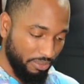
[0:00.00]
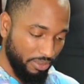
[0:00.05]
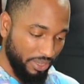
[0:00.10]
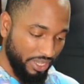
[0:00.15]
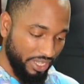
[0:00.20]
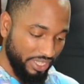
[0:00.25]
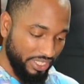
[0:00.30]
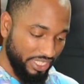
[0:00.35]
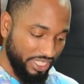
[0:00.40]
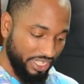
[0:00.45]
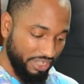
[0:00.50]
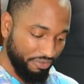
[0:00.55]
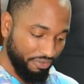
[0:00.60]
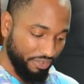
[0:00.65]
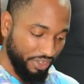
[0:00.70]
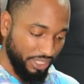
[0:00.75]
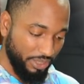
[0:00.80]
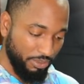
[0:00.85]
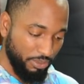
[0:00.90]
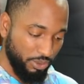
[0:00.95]
because the
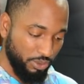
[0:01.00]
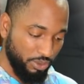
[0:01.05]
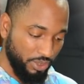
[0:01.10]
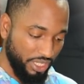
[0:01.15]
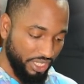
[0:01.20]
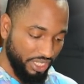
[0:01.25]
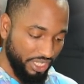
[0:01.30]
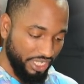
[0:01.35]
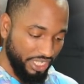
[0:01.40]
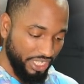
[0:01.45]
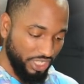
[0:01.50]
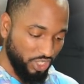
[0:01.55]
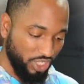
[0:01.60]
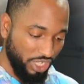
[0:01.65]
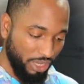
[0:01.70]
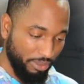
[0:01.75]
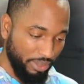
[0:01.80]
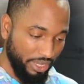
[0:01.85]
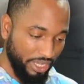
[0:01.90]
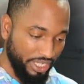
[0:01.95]
difference between
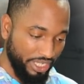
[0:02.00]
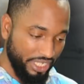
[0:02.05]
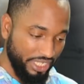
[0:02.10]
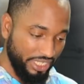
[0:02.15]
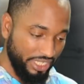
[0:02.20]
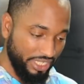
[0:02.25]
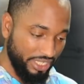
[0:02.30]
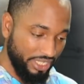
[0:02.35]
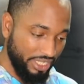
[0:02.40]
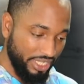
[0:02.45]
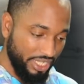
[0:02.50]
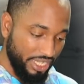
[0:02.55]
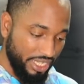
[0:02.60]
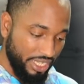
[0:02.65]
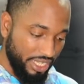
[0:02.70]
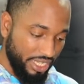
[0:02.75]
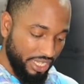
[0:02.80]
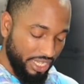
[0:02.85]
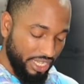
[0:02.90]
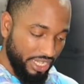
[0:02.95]
each number in this
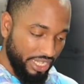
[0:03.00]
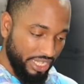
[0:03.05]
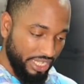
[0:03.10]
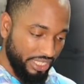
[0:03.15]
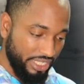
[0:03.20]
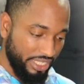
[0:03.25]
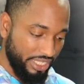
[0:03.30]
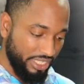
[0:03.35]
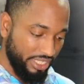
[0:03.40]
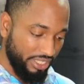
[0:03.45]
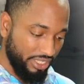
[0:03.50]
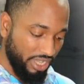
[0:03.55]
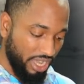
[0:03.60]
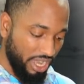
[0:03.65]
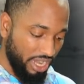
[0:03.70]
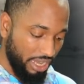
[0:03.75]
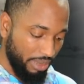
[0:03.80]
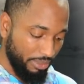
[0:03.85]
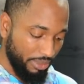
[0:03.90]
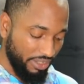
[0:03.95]

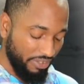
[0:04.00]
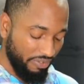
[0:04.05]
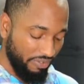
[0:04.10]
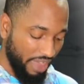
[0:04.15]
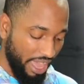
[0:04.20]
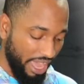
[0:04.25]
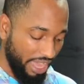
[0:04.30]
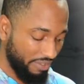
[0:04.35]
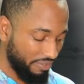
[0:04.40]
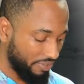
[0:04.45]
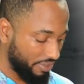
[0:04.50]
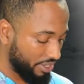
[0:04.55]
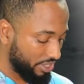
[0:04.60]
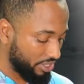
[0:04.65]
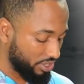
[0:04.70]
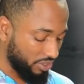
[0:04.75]
column is 5.